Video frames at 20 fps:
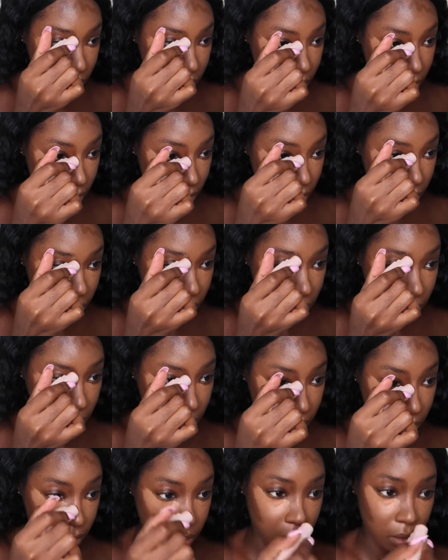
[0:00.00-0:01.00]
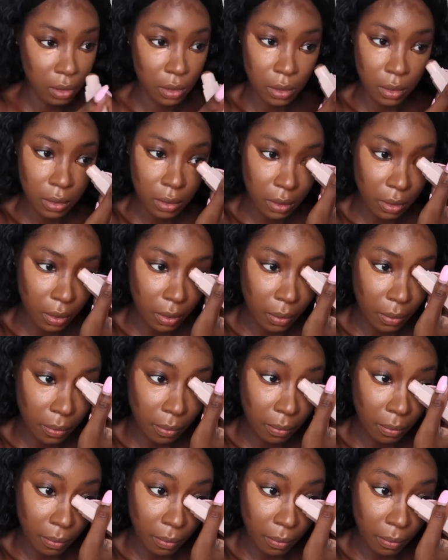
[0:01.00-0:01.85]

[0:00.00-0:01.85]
No one is speaking in this clip.